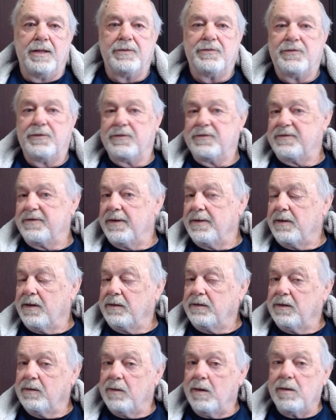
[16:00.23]
So it's not like
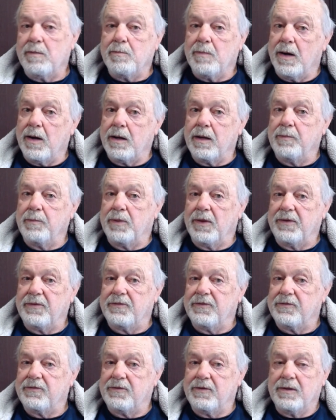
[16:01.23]
there aren't
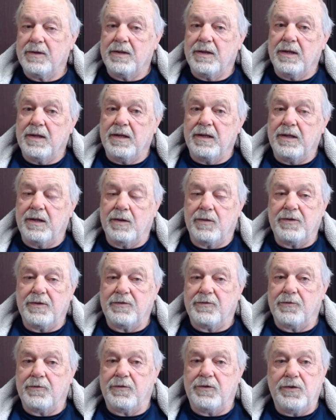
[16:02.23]
marketplaces. These
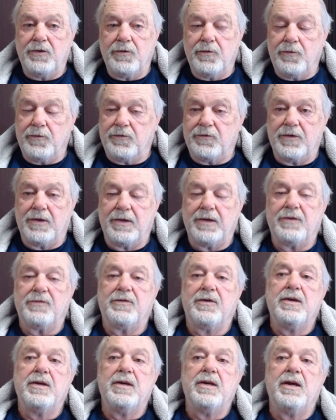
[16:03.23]
are huge things.
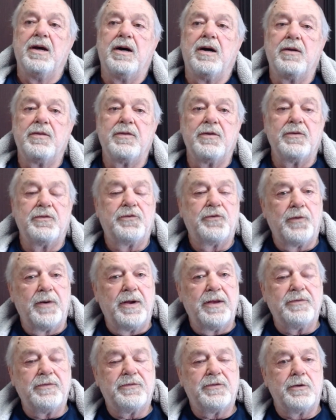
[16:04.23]
Other
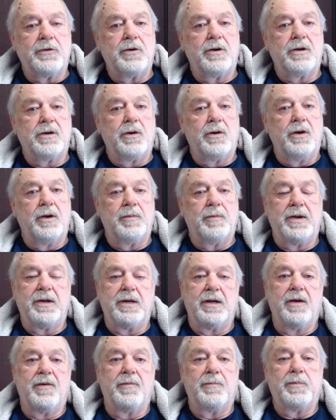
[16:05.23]
trends that are occurring right
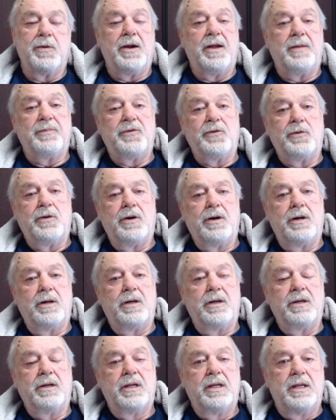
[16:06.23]
now, perhaps you heard,
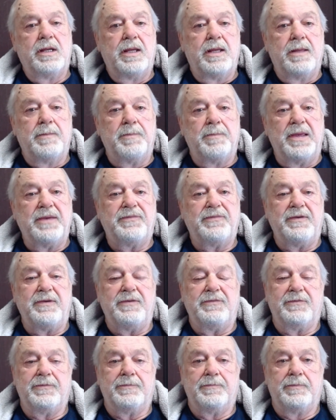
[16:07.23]
Macy's.